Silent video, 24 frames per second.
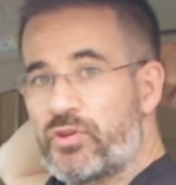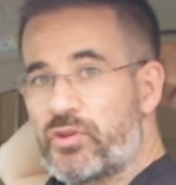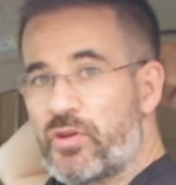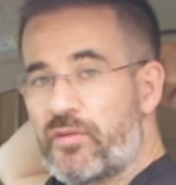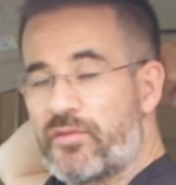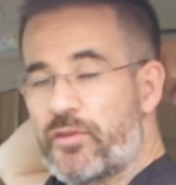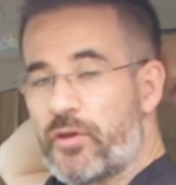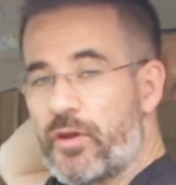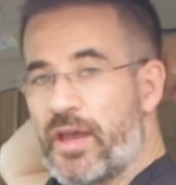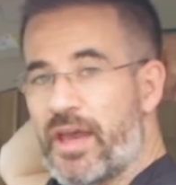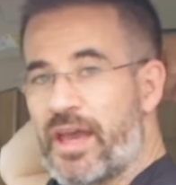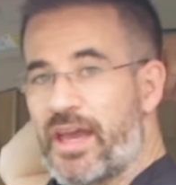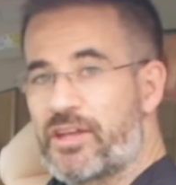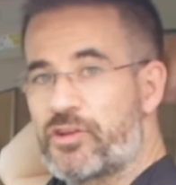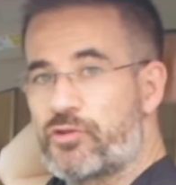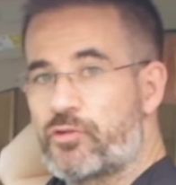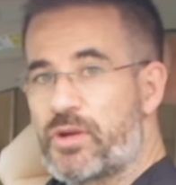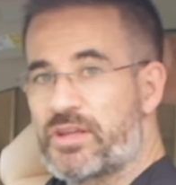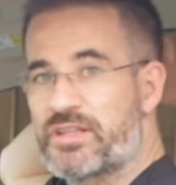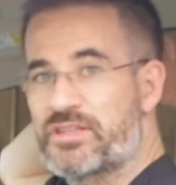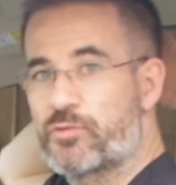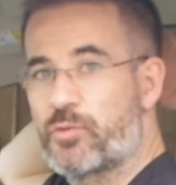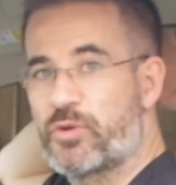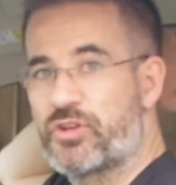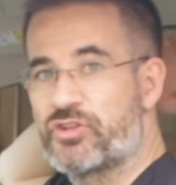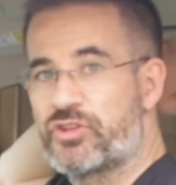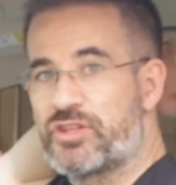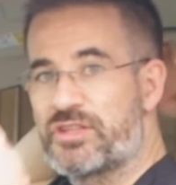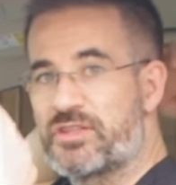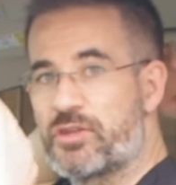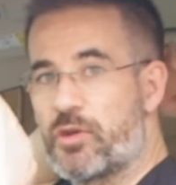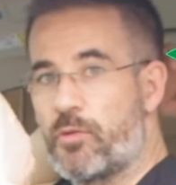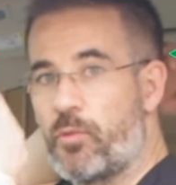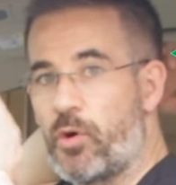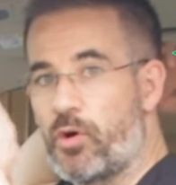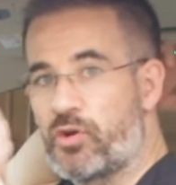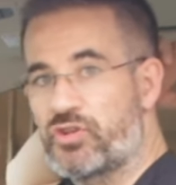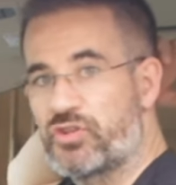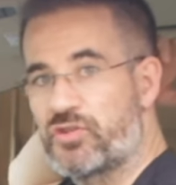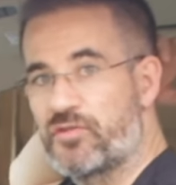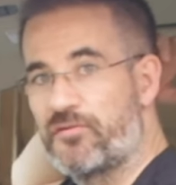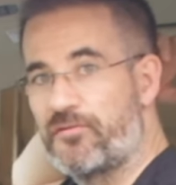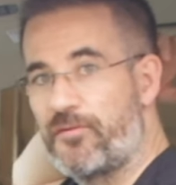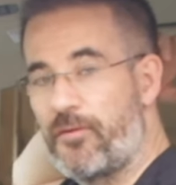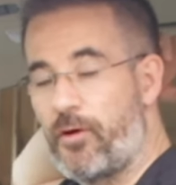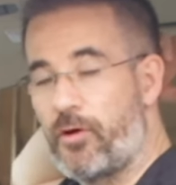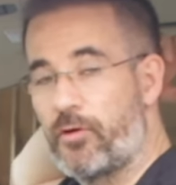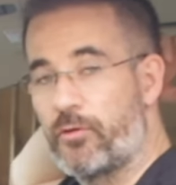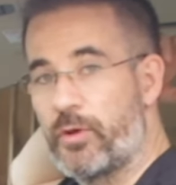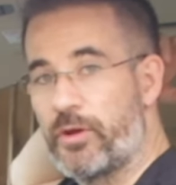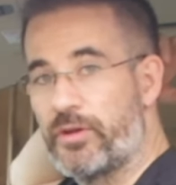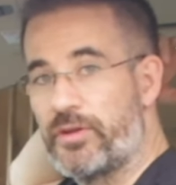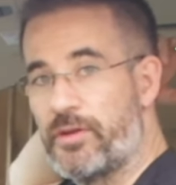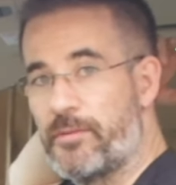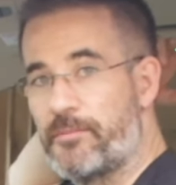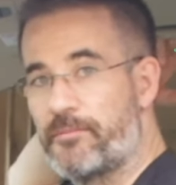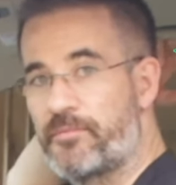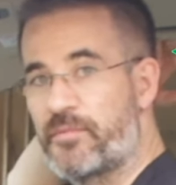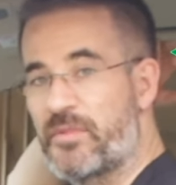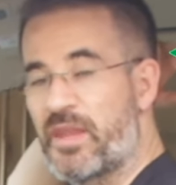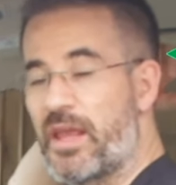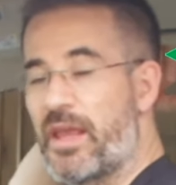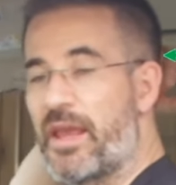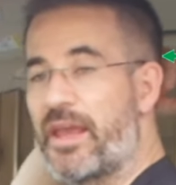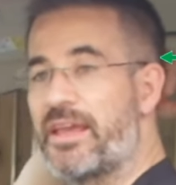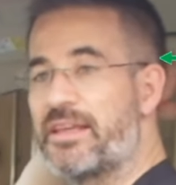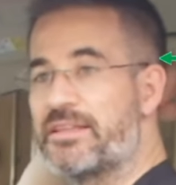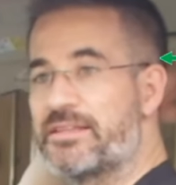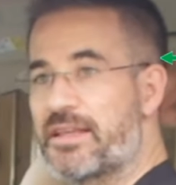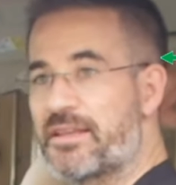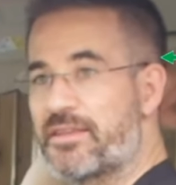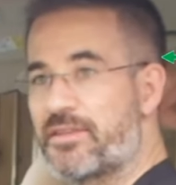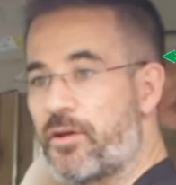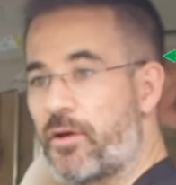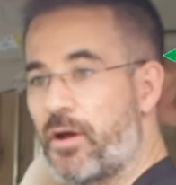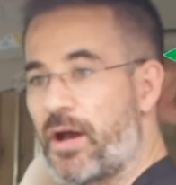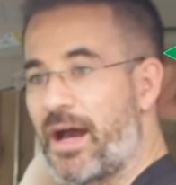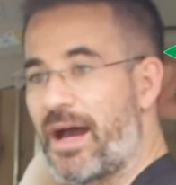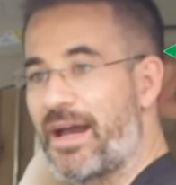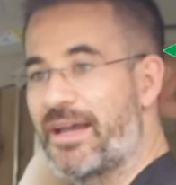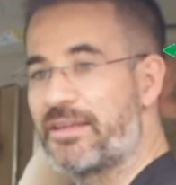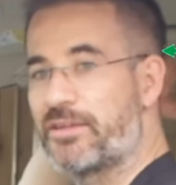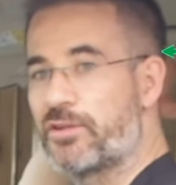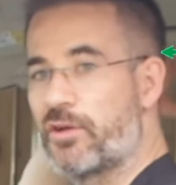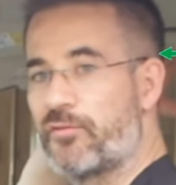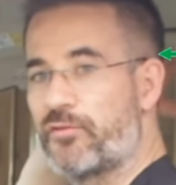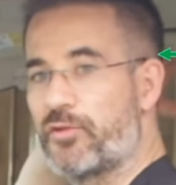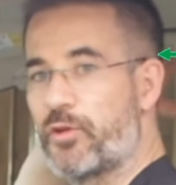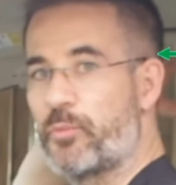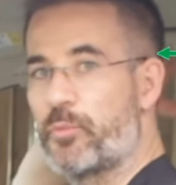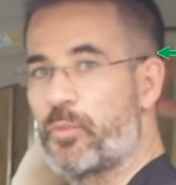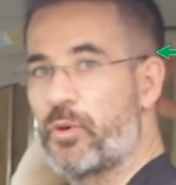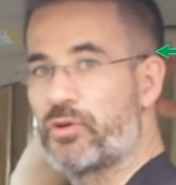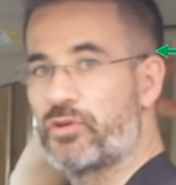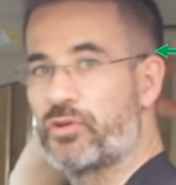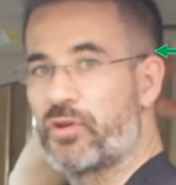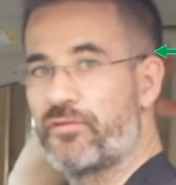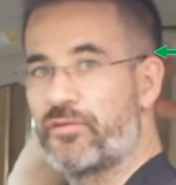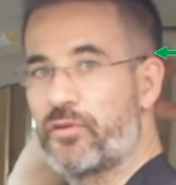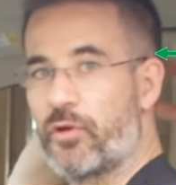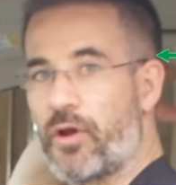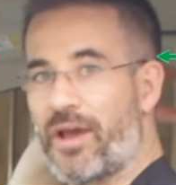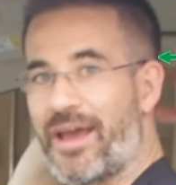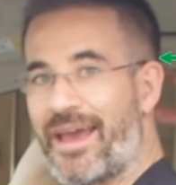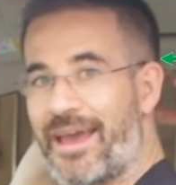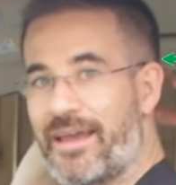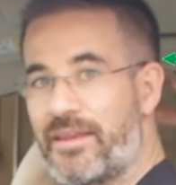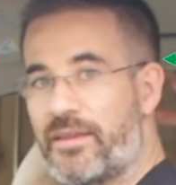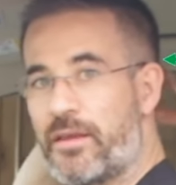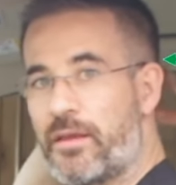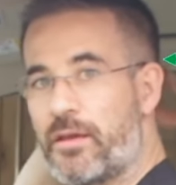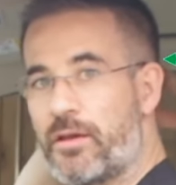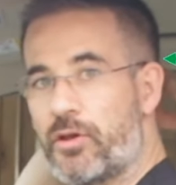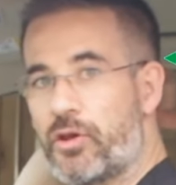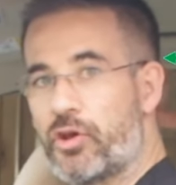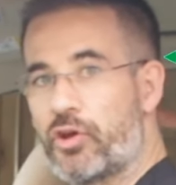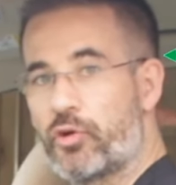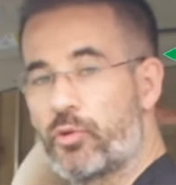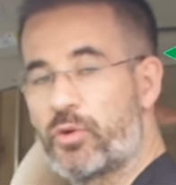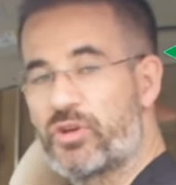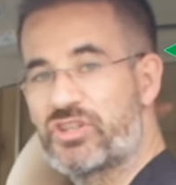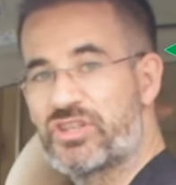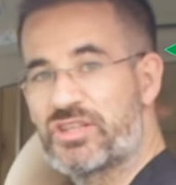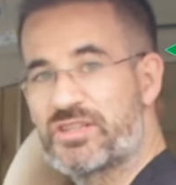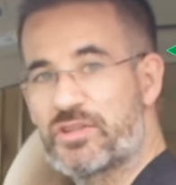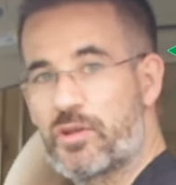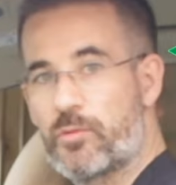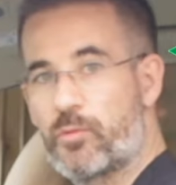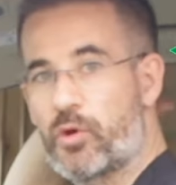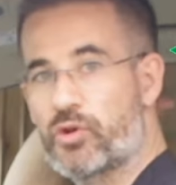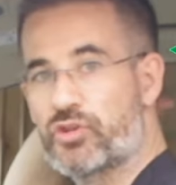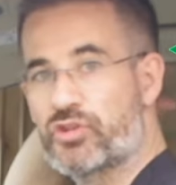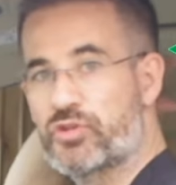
of the headrest, which is the most forward, is at the height of the point of your head, which is the most